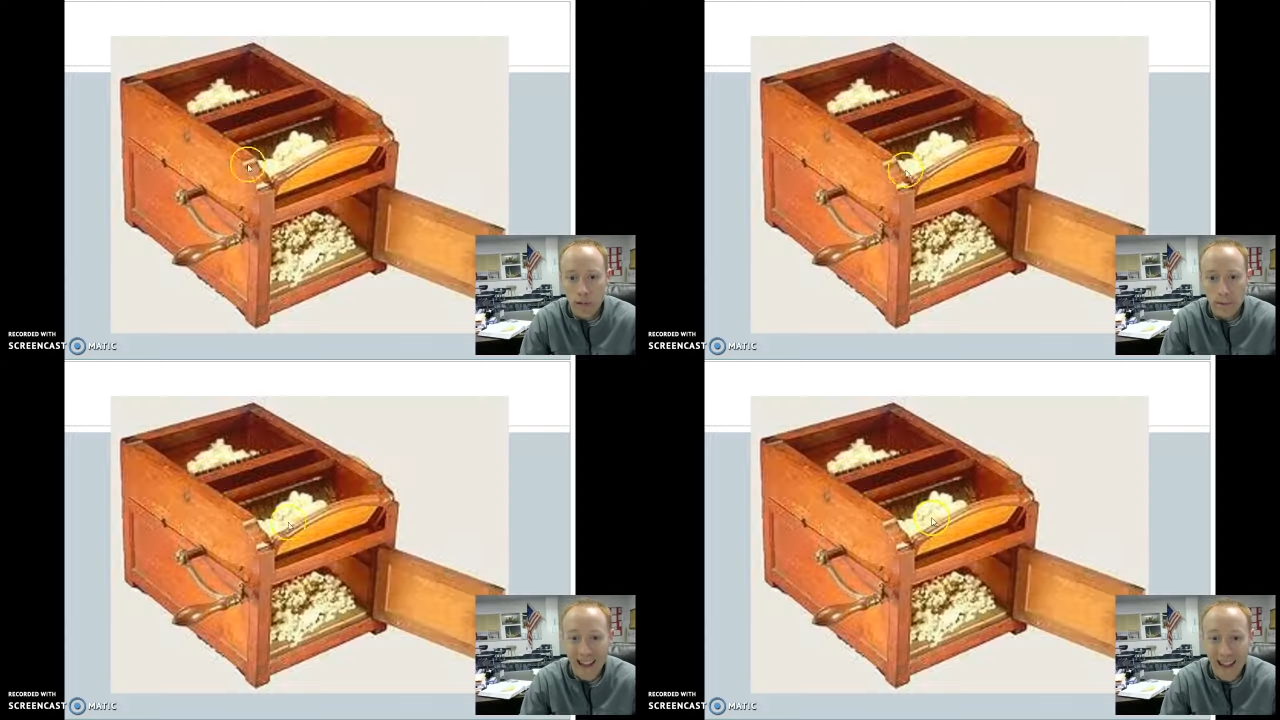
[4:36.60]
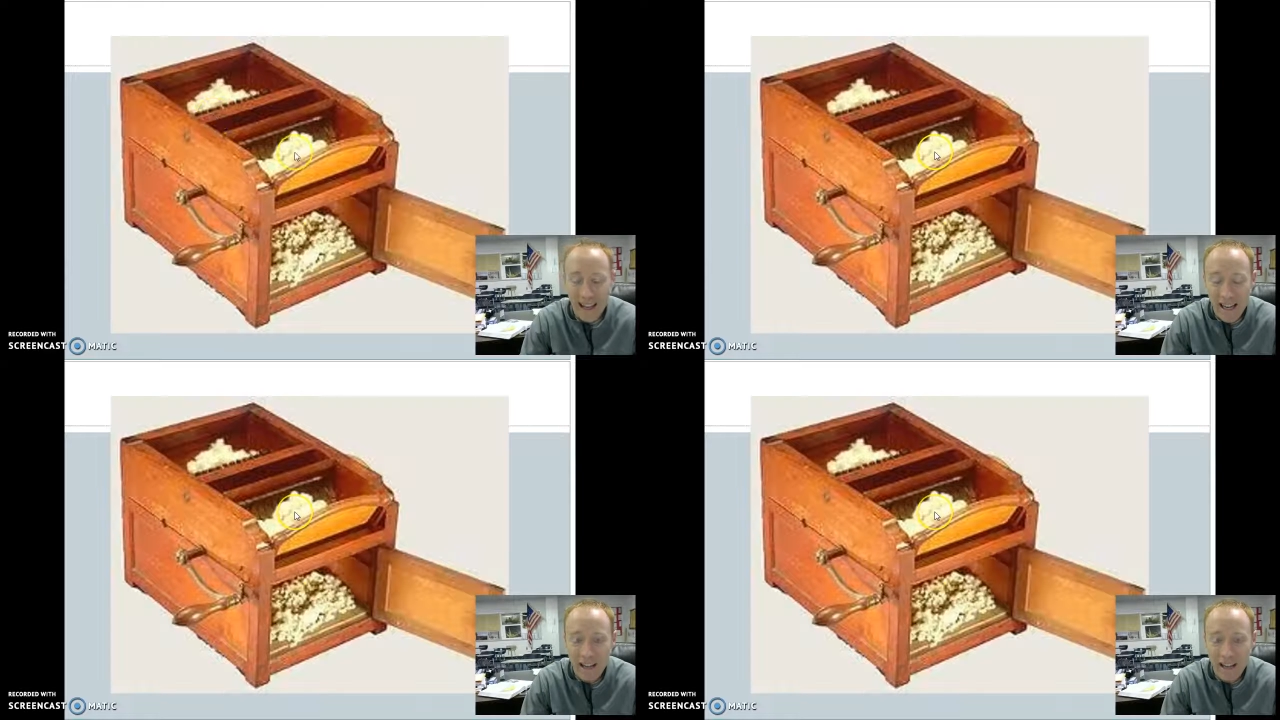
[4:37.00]
out by
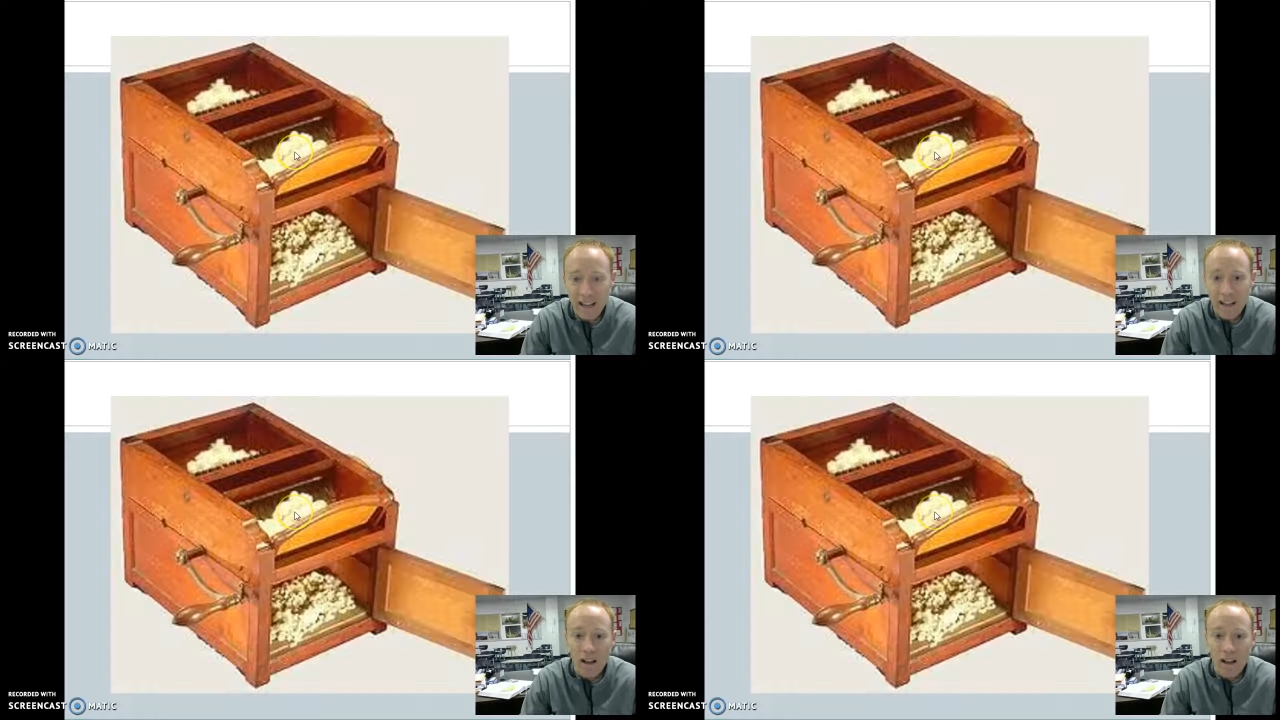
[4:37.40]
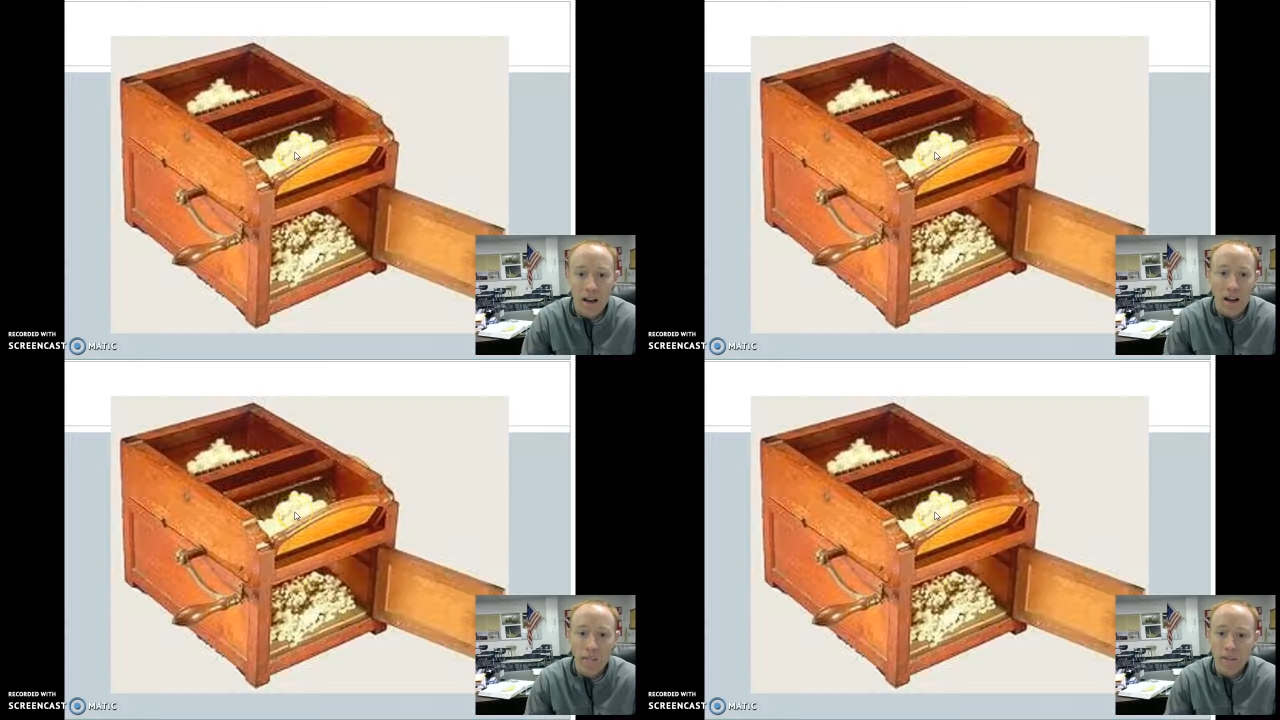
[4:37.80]
hand.
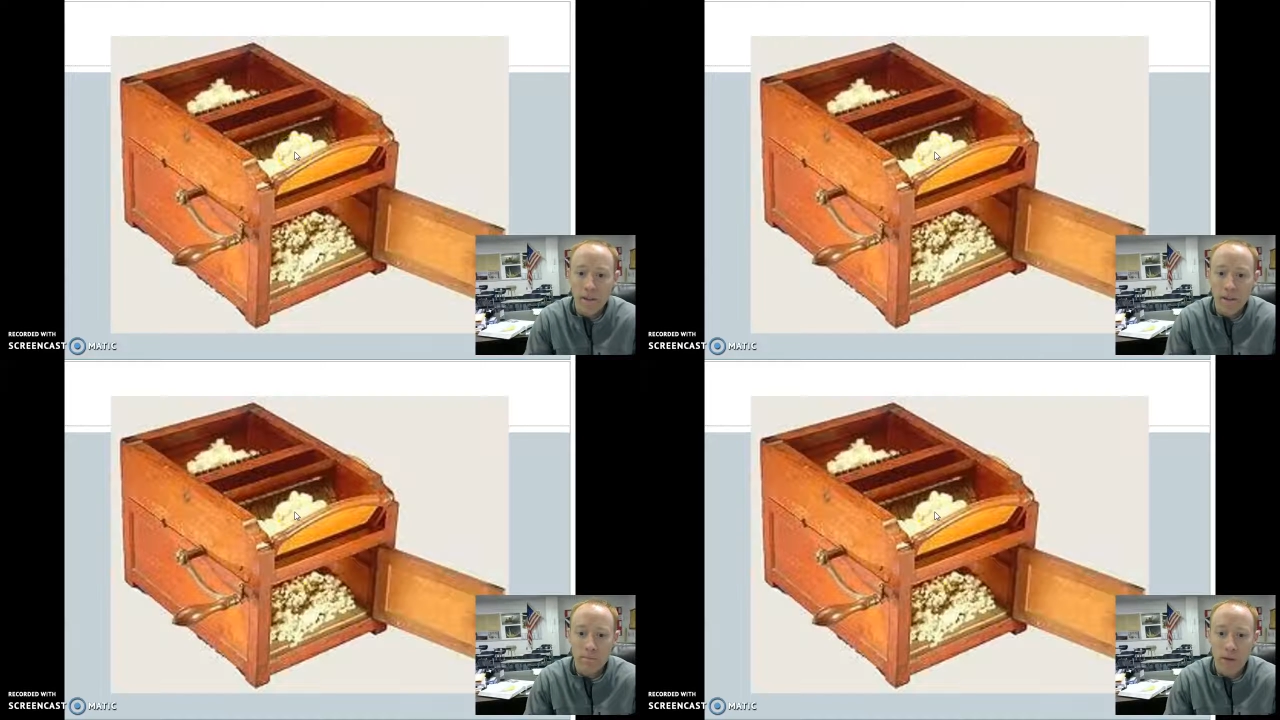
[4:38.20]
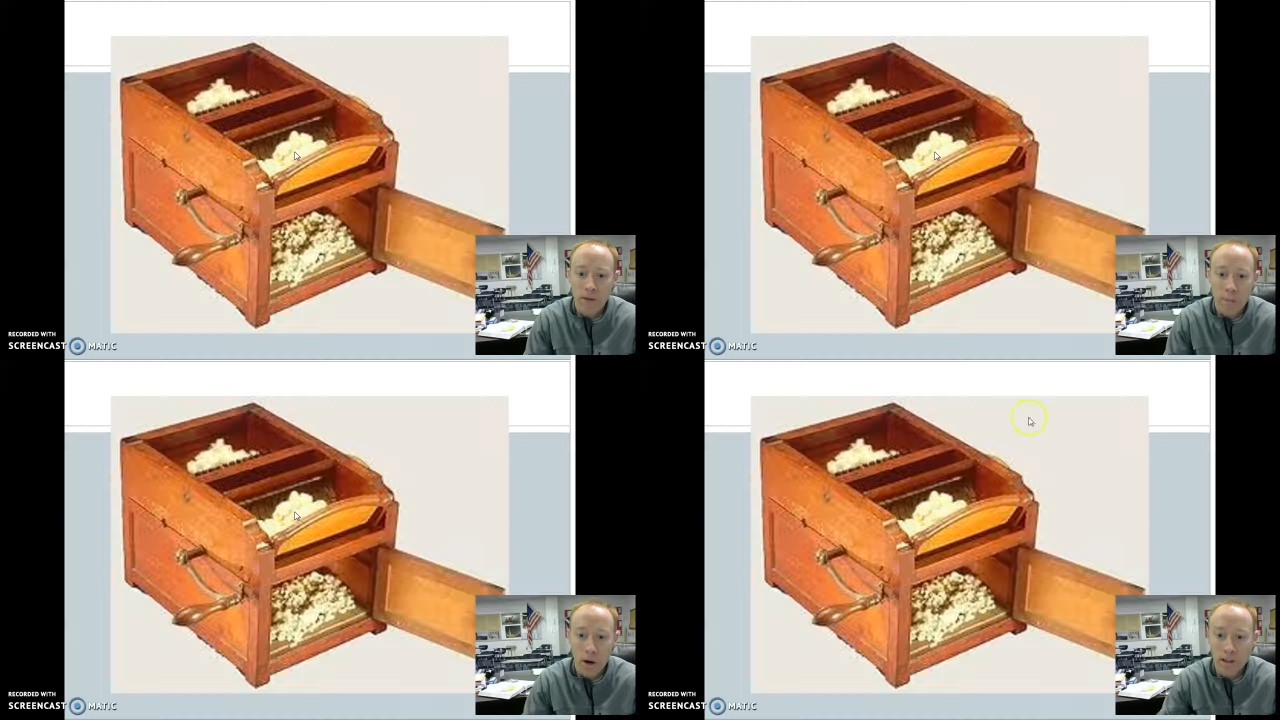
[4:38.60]
This
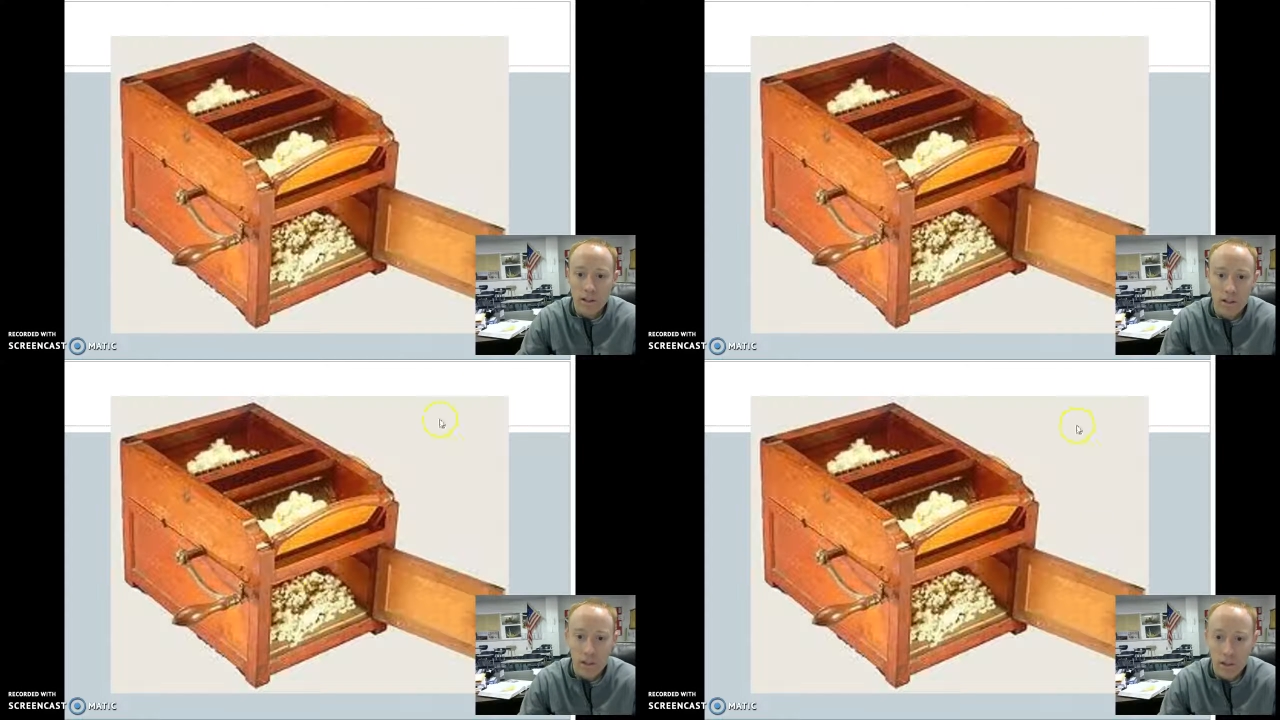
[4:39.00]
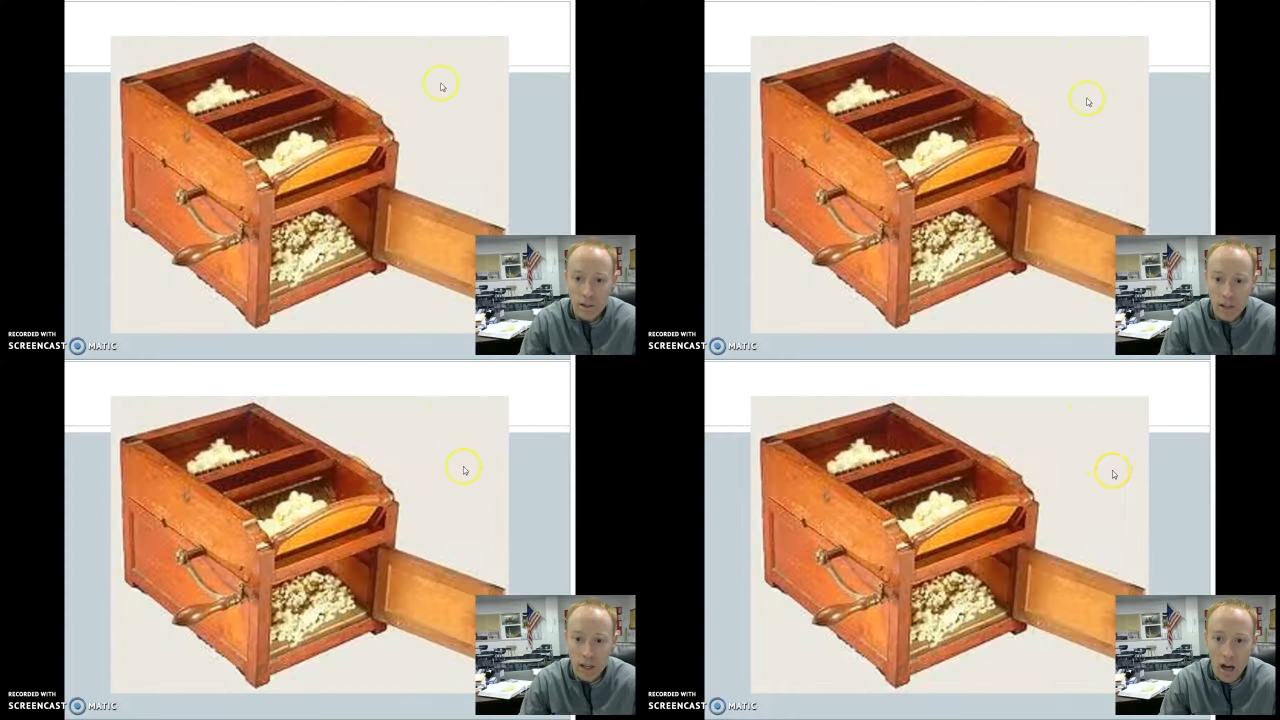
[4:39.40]
makes the process of
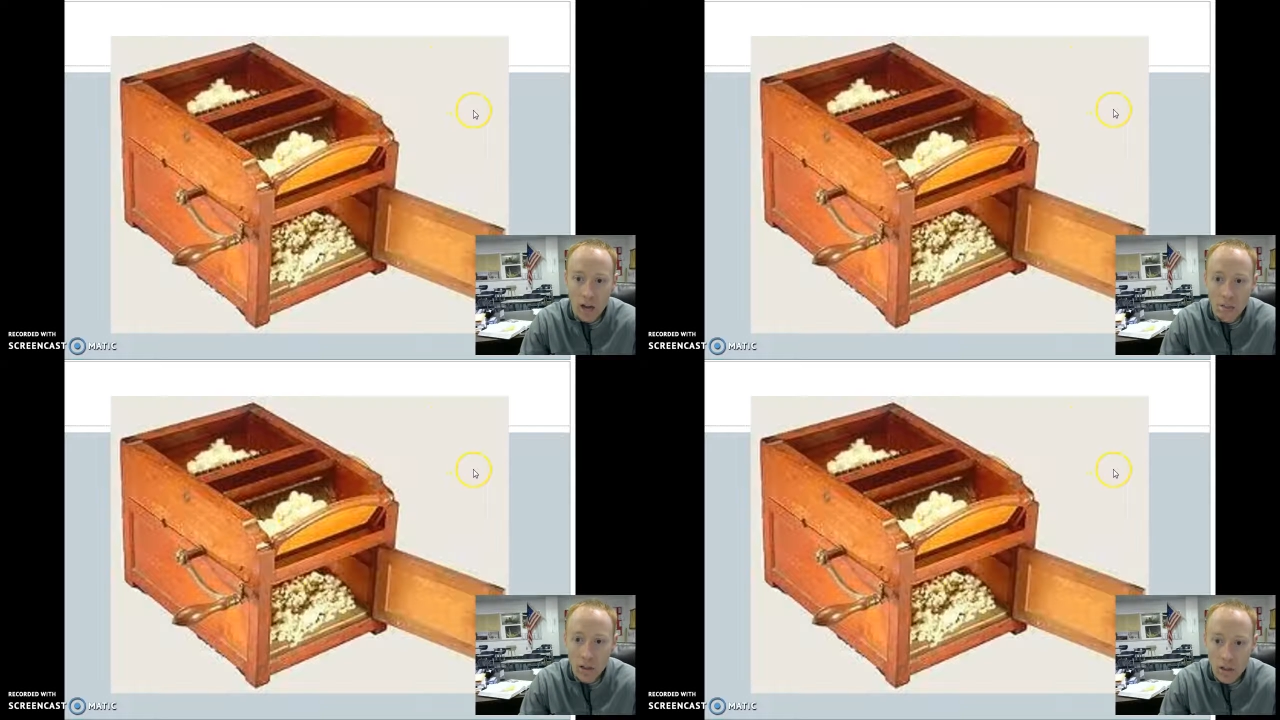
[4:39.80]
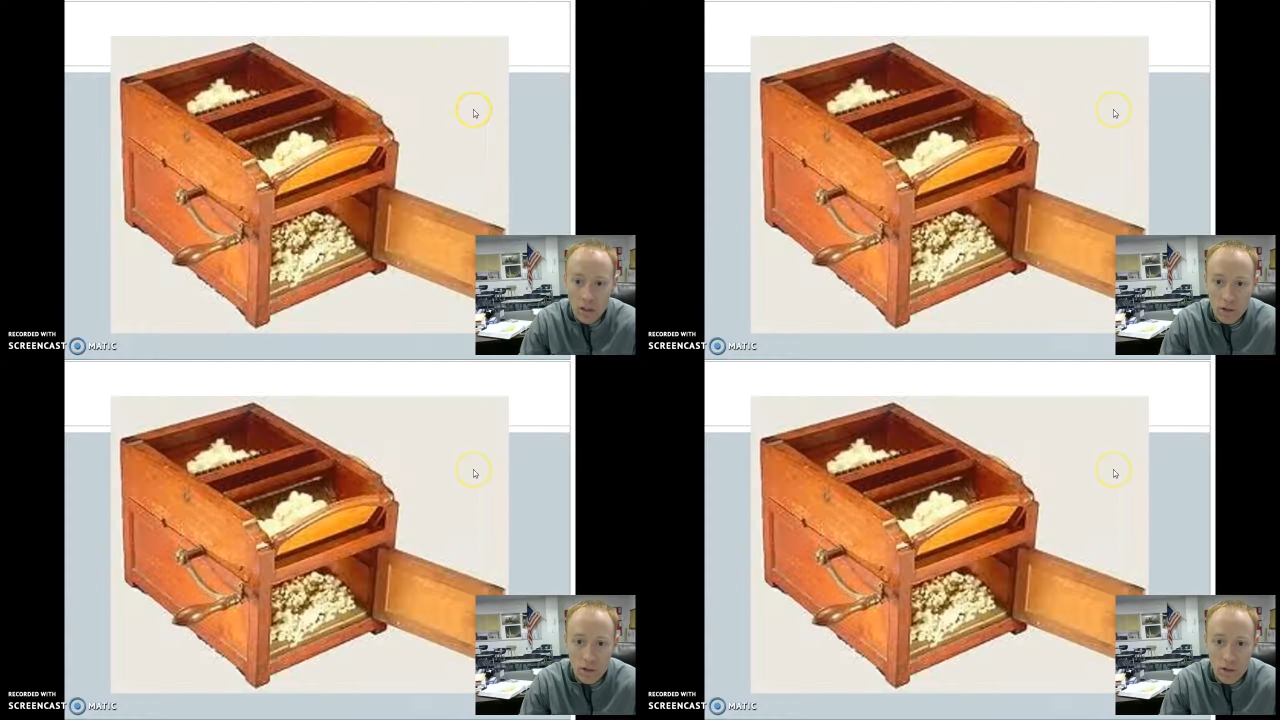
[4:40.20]
producing cotton much